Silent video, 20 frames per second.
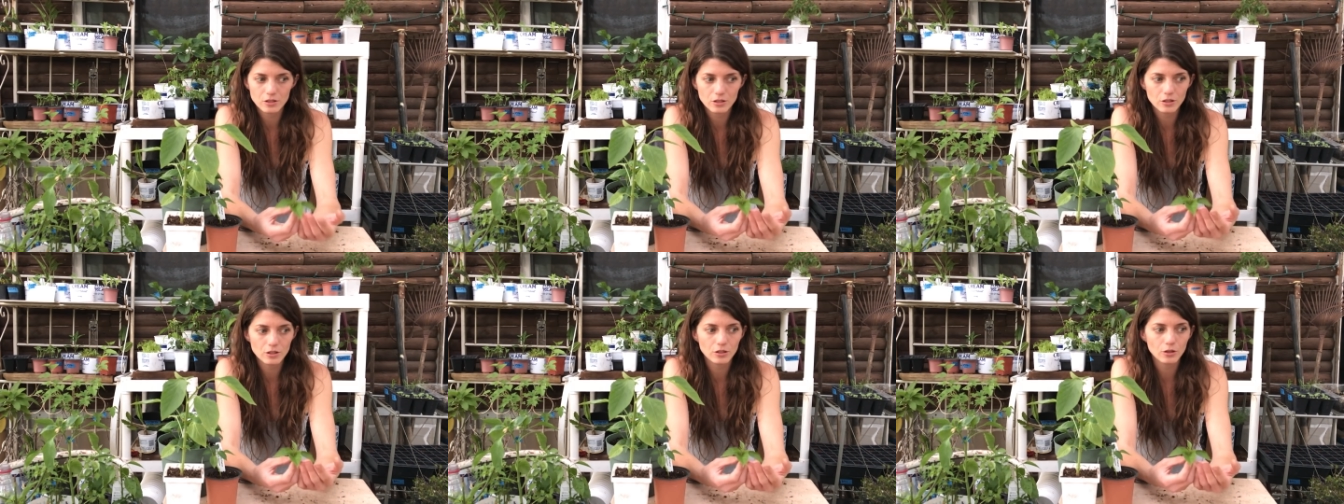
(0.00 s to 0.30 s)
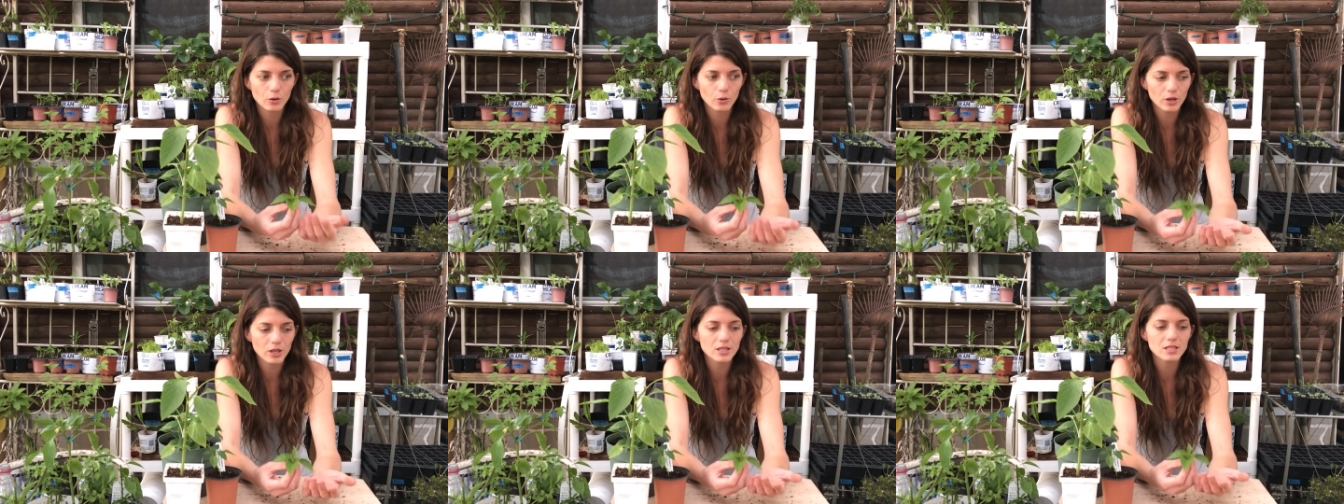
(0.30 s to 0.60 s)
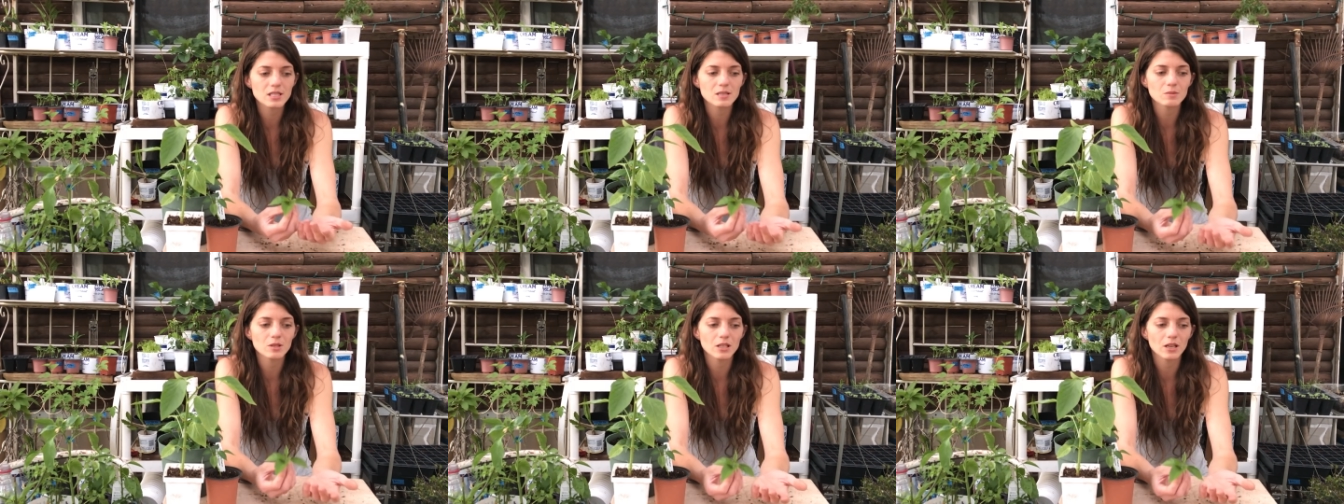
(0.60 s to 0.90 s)
You're going
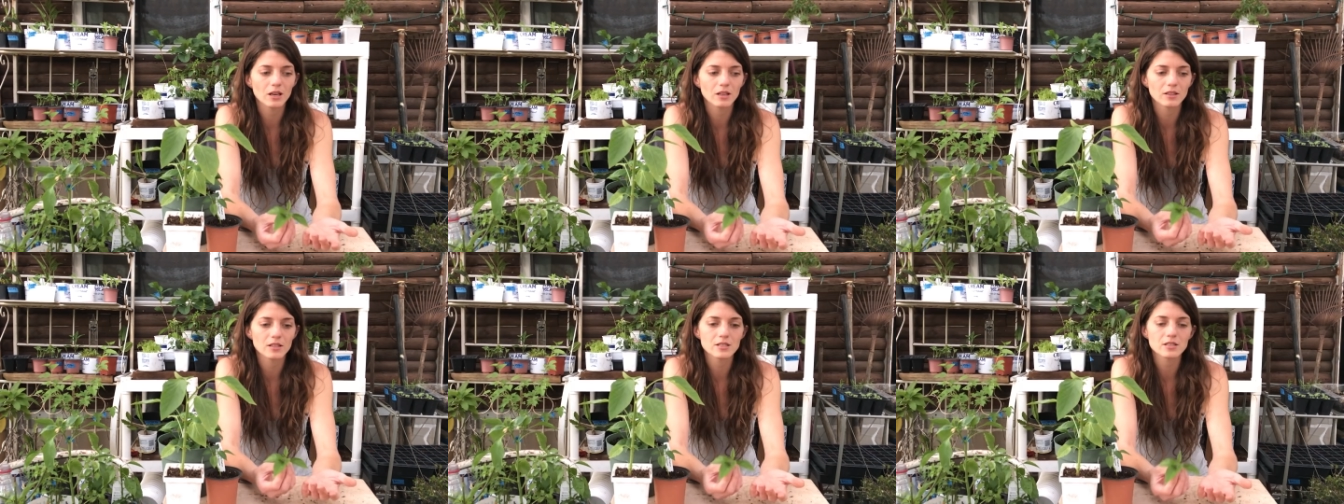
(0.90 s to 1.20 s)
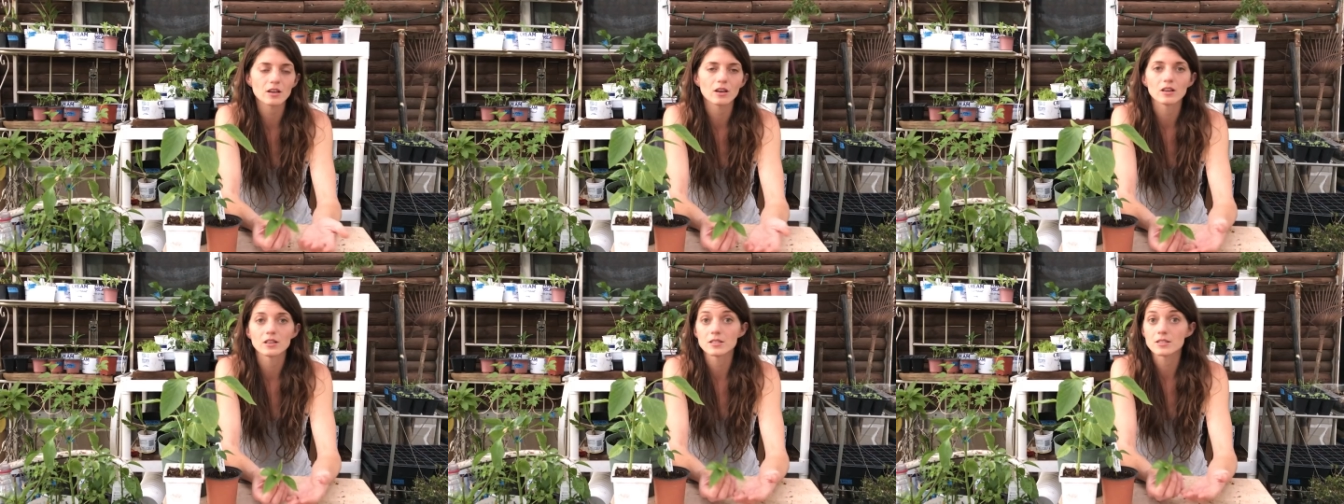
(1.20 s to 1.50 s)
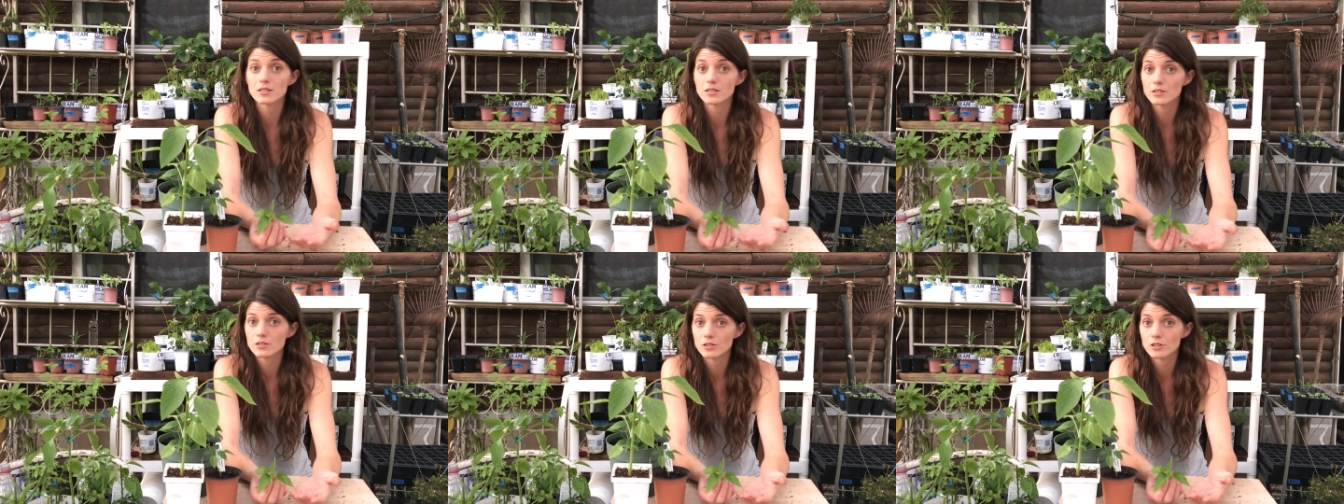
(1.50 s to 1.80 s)
to be on this
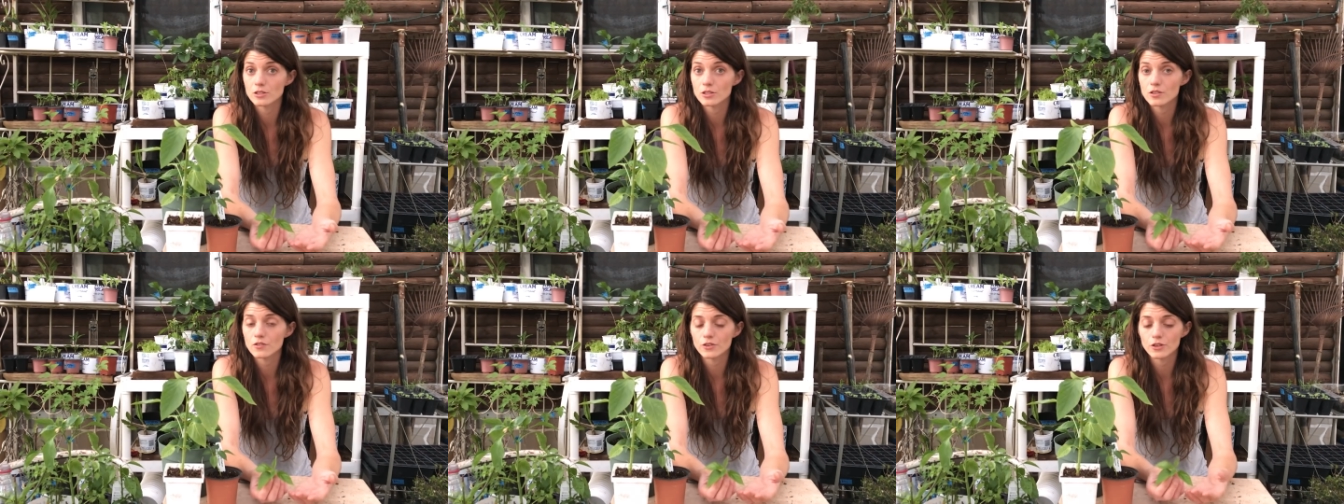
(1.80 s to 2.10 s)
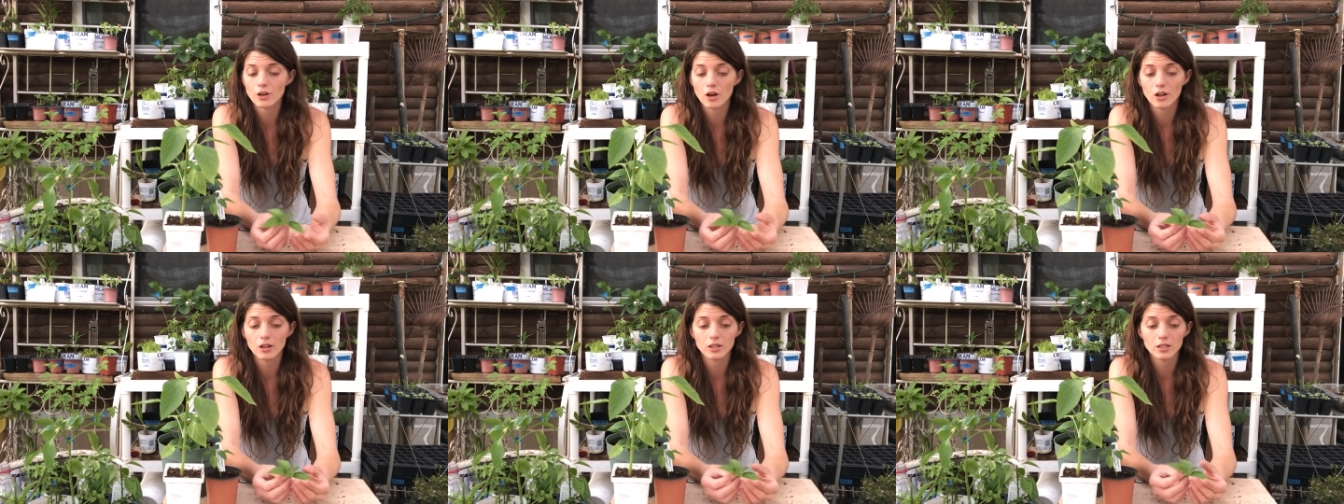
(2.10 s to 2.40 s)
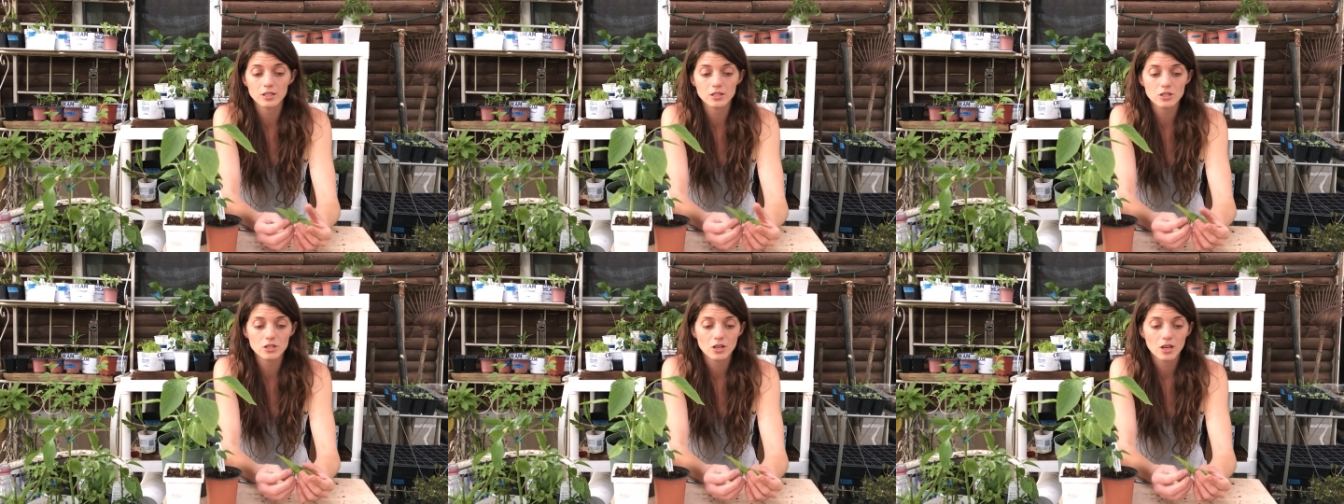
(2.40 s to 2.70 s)
constant search for
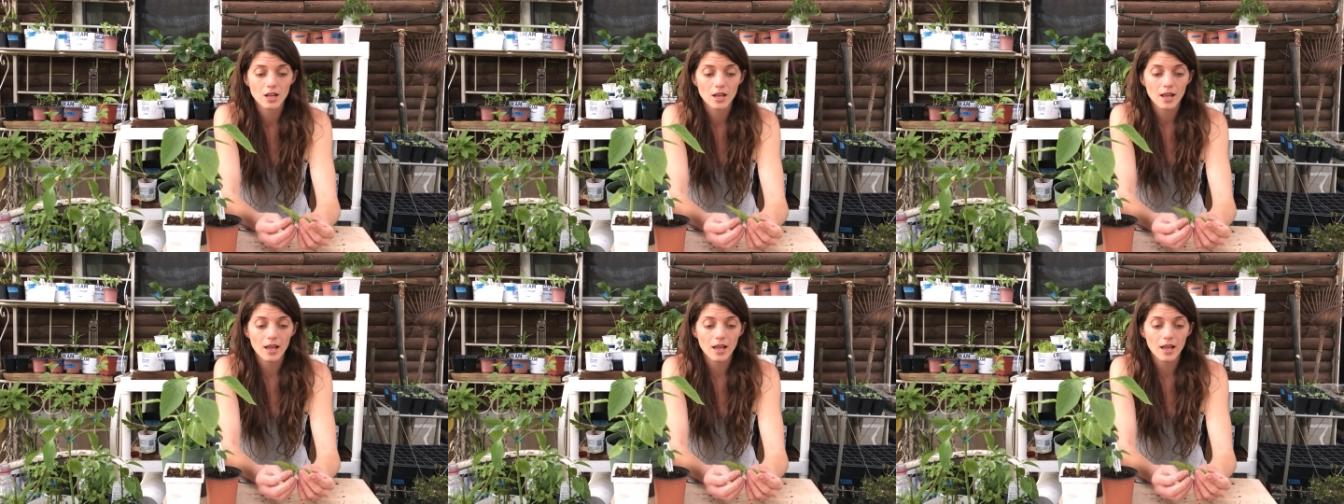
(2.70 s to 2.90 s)
knowledge.